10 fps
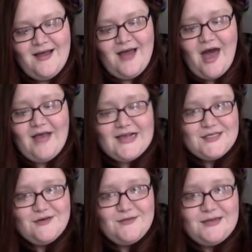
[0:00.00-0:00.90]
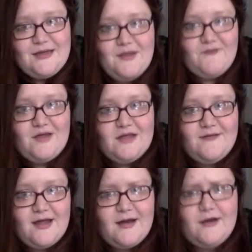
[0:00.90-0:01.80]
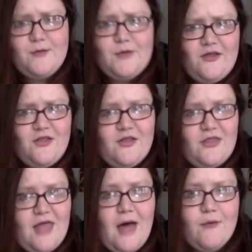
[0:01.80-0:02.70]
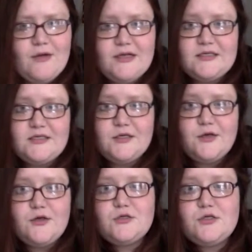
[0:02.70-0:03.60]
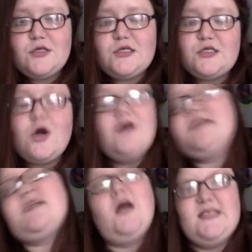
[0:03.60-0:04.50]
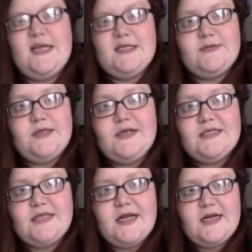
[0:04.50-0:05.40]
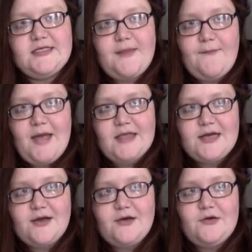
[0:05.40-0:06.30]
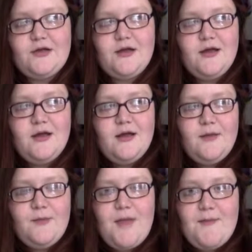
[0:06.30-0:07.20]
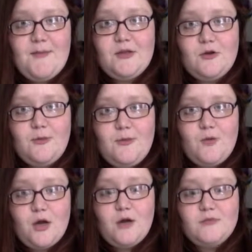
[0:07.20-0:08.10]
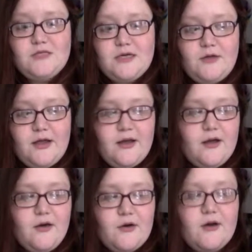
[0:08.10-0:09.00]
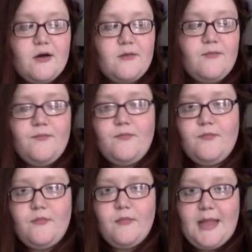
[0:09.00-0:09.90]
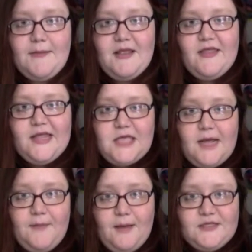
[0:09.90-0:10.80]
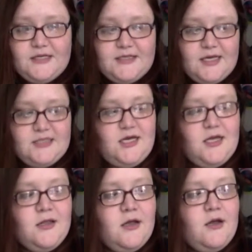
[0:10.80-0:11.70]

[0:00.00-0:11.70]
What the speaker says: Unless you're a really big fan of that, I didn't really think that that was the strongest content. So I decided to sit back down. Maybe I'm a little bit more calmed down now, or maybe the Diet Pepsi has kicked in.